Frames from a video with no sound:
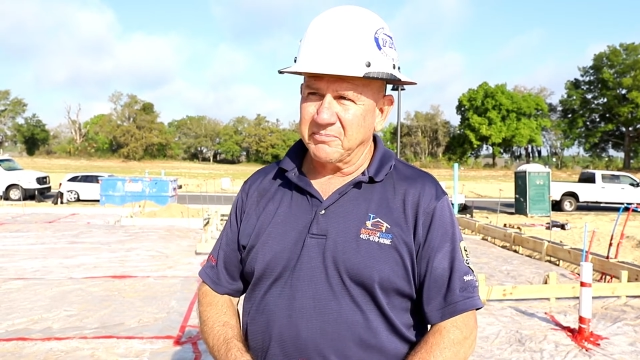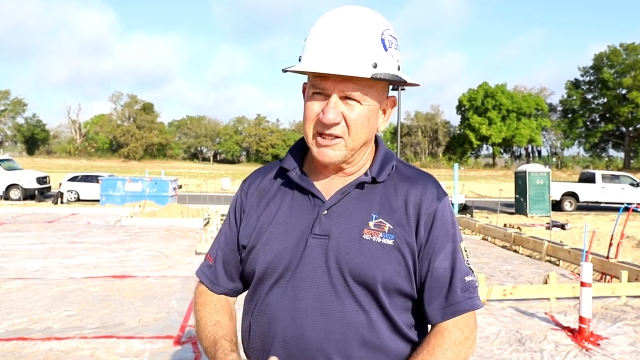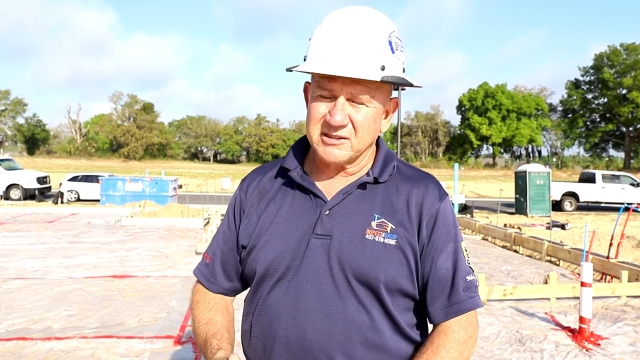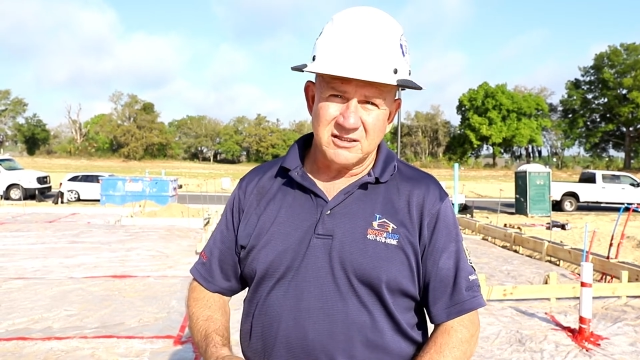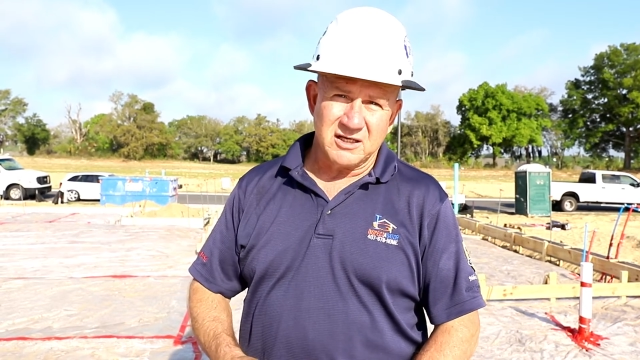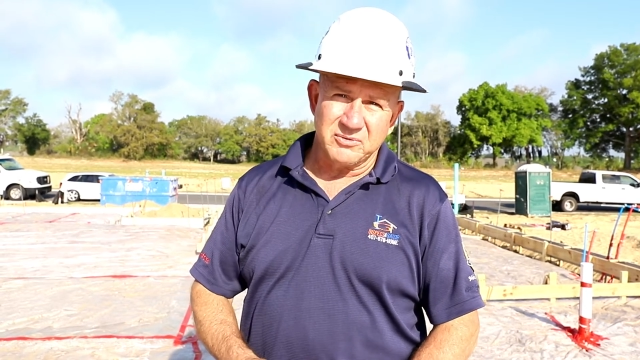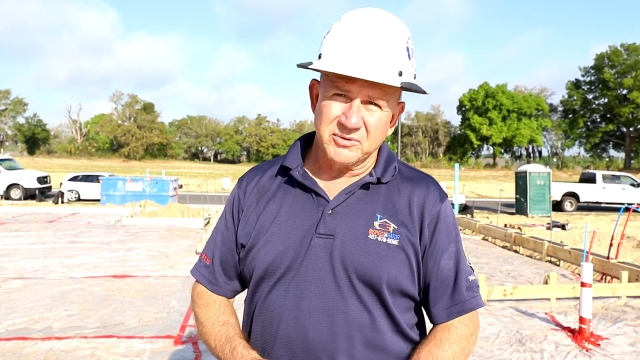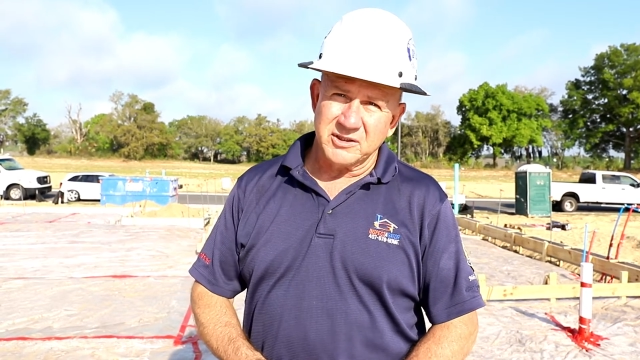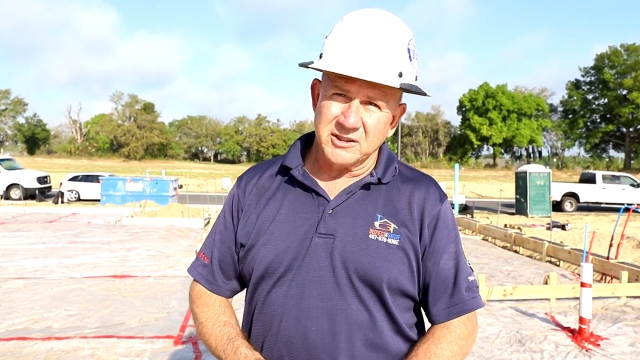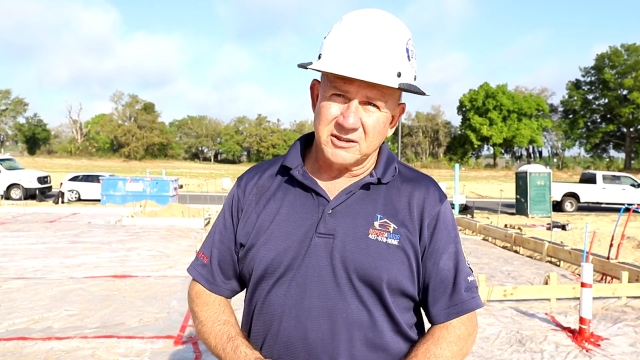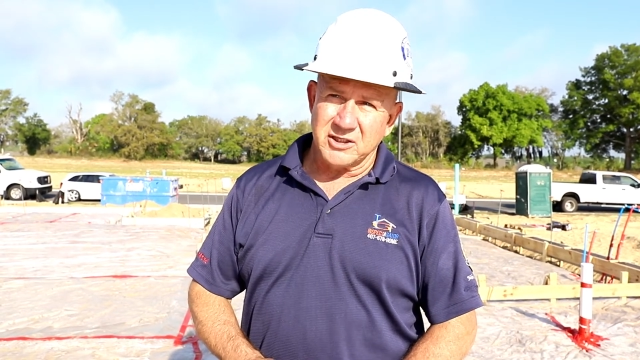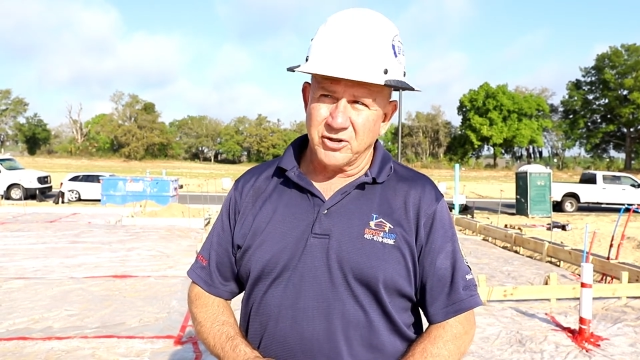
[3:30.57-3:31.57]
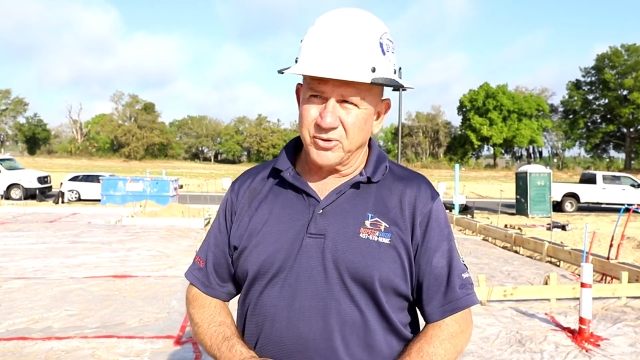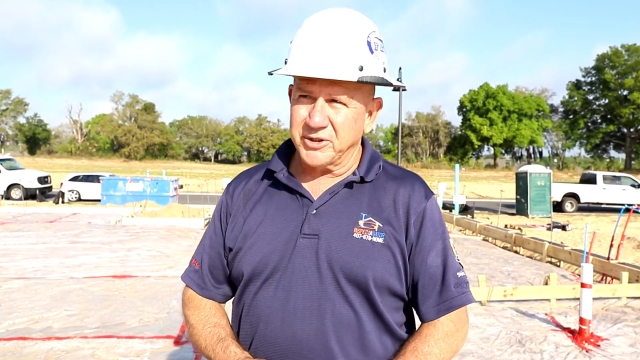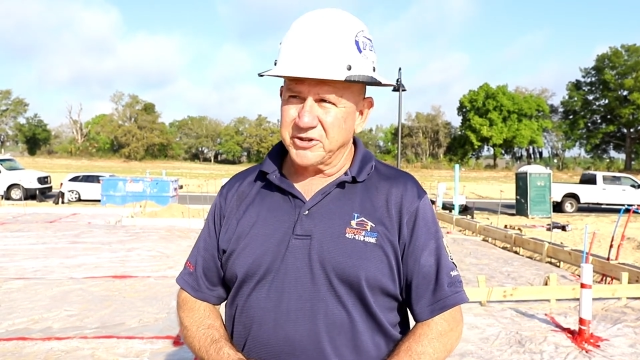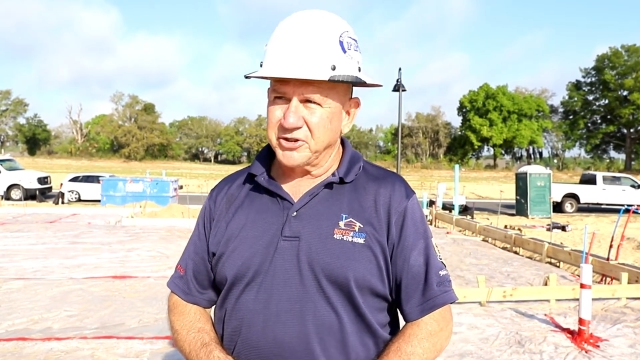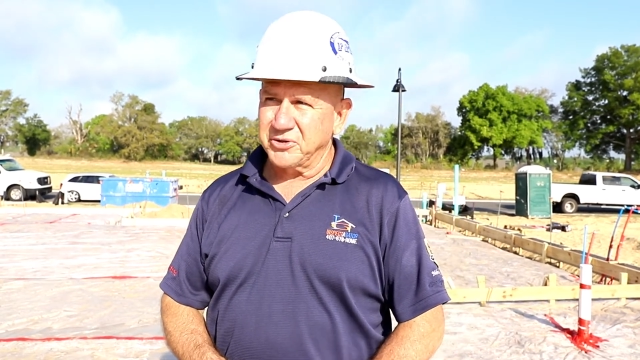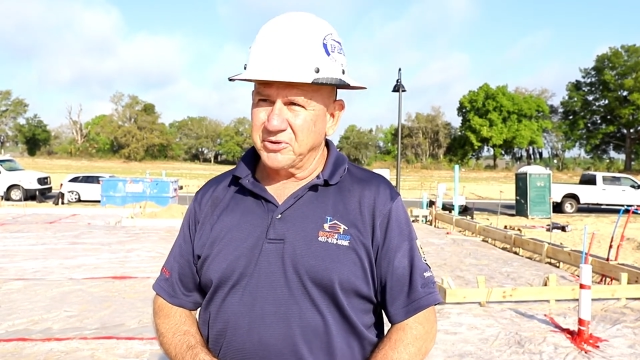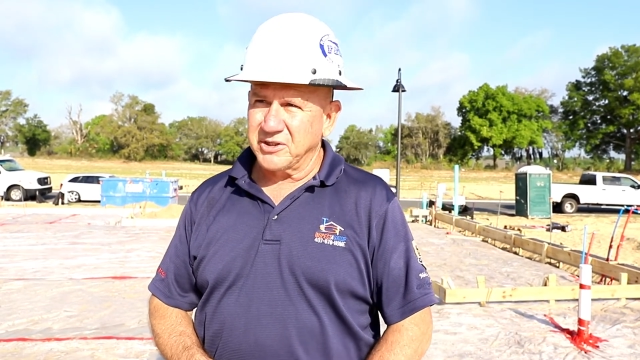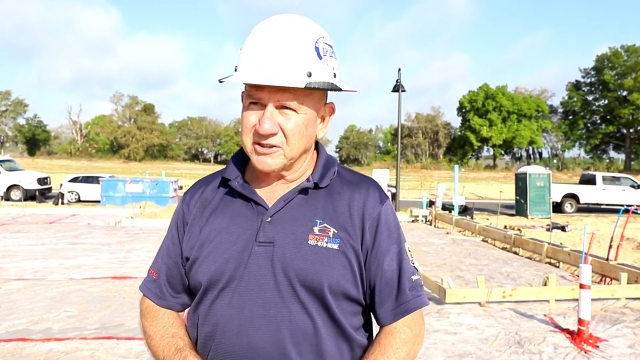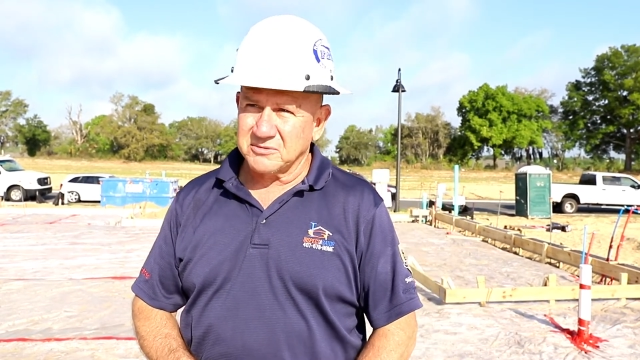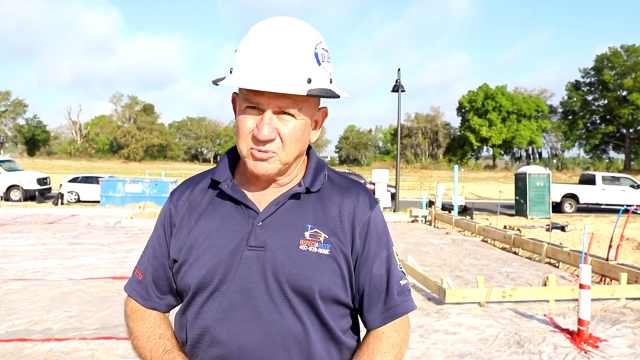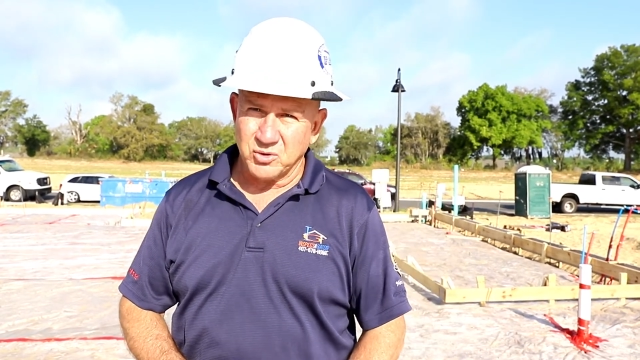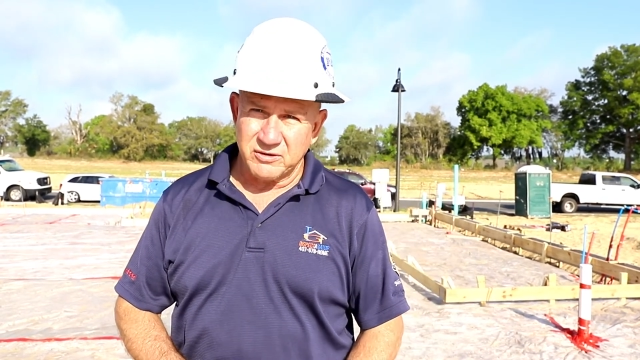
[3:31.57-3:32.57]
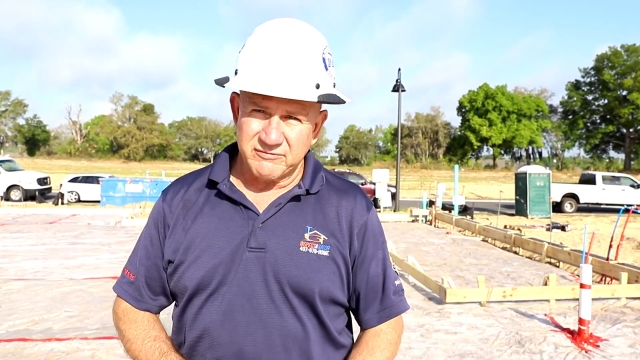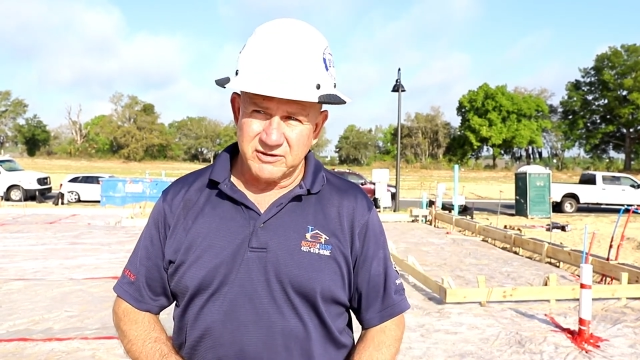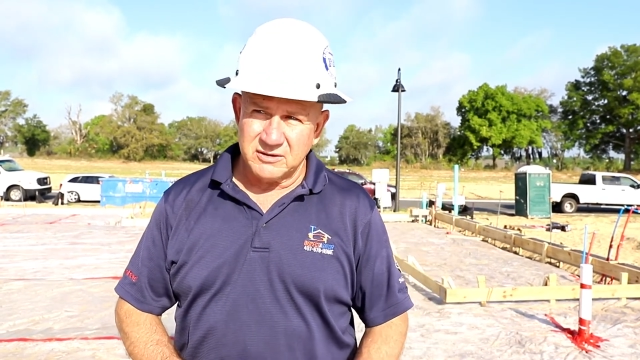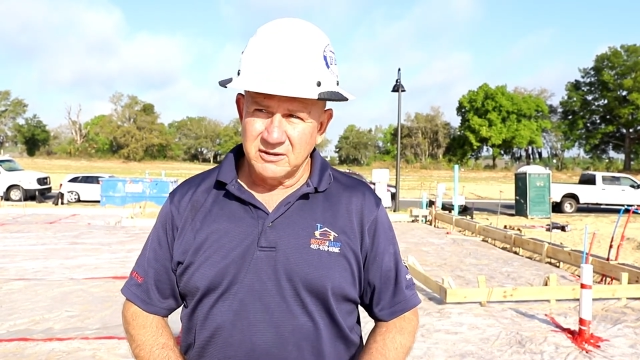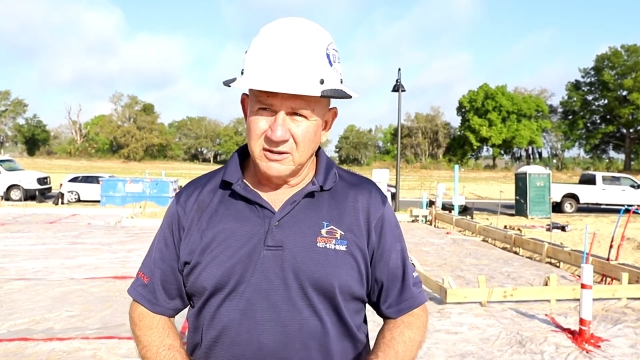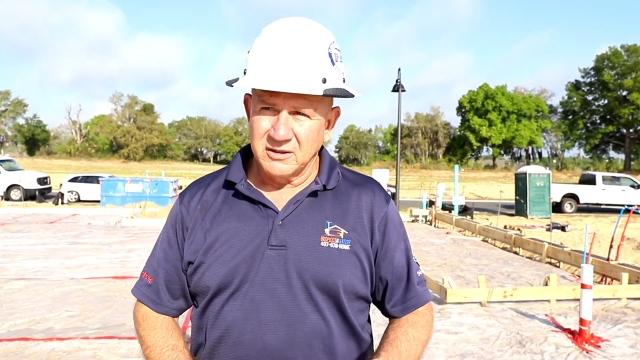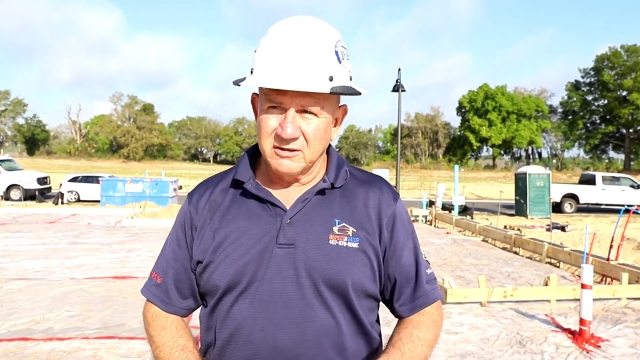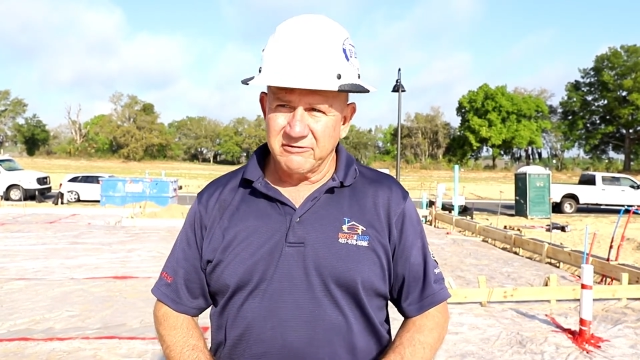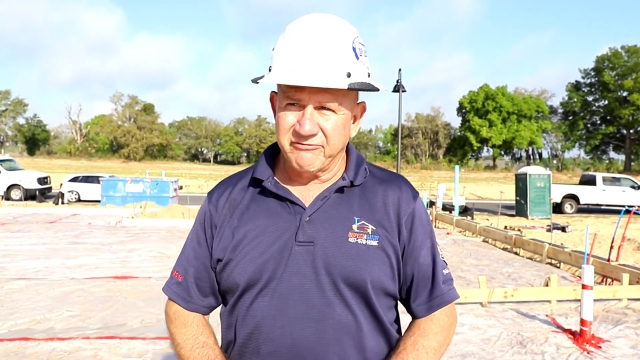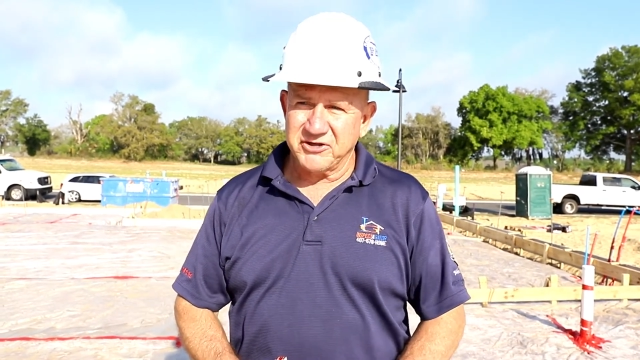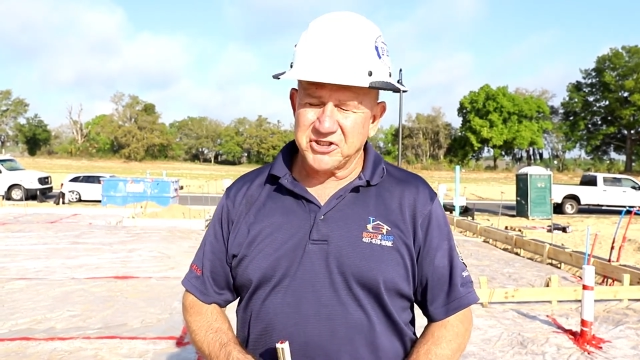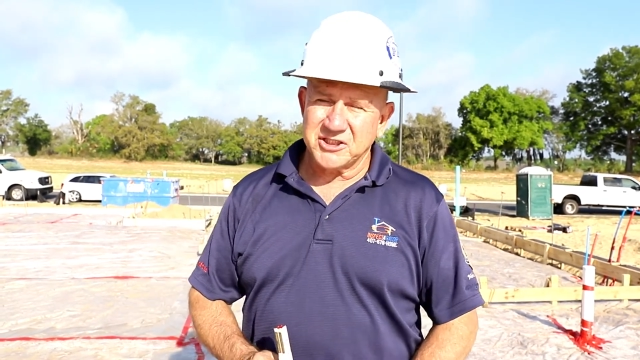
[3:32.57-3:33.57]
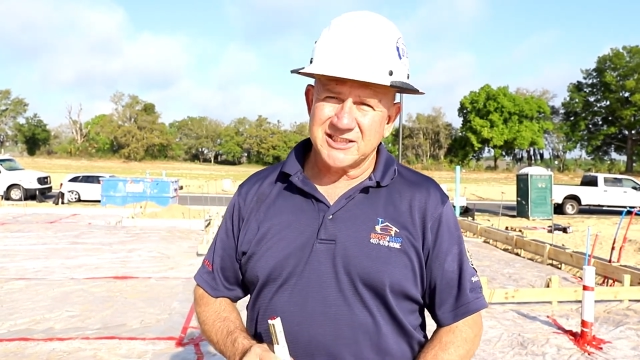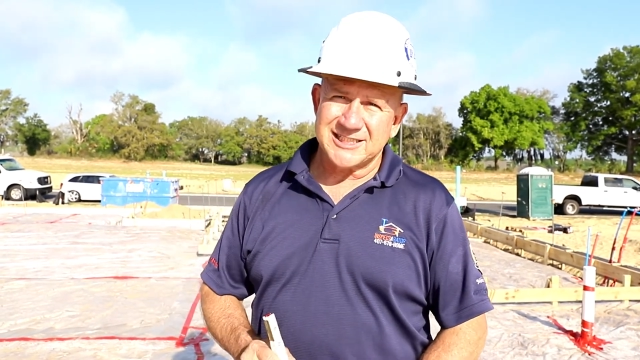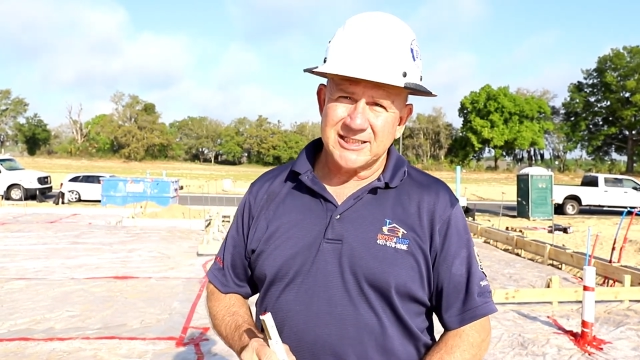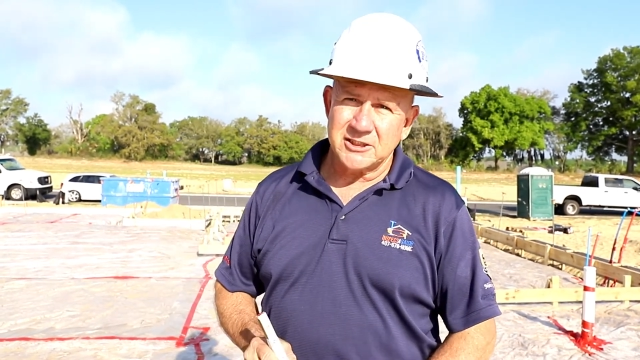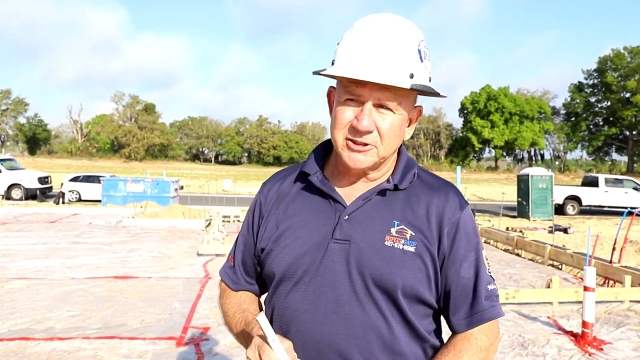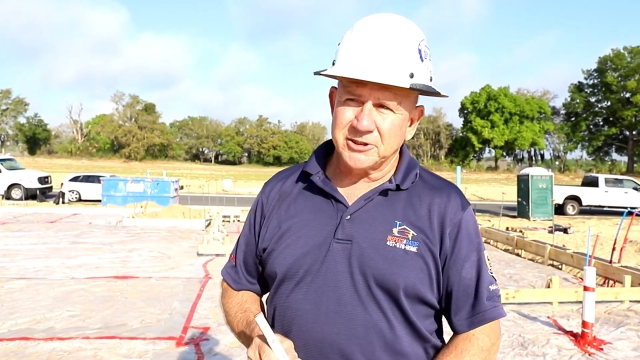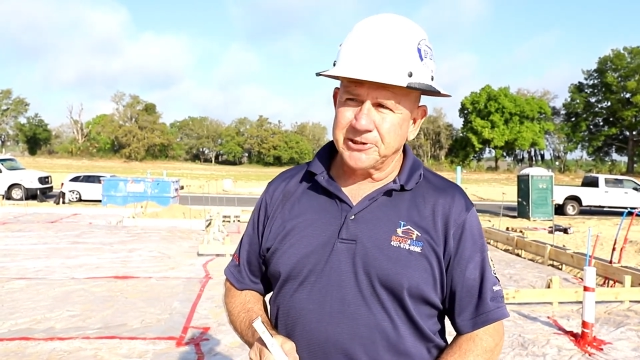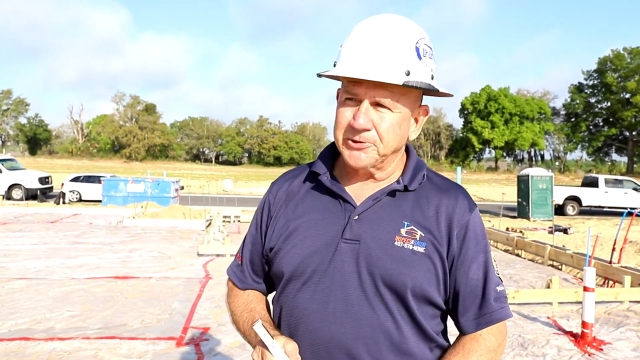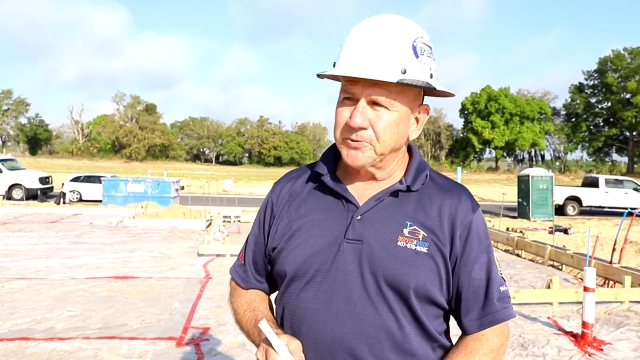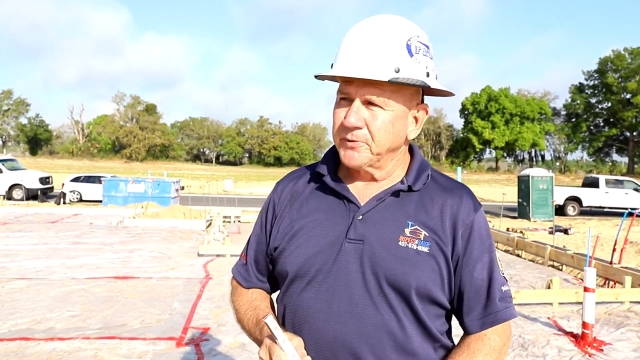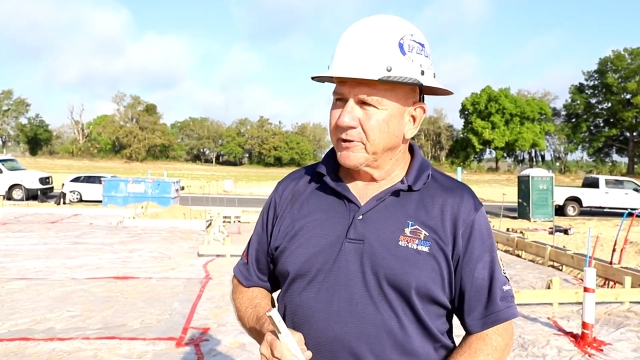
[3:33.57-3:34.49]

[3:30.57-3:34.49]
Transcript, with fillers: That's not really a code issue. That's more of a efficiency issue.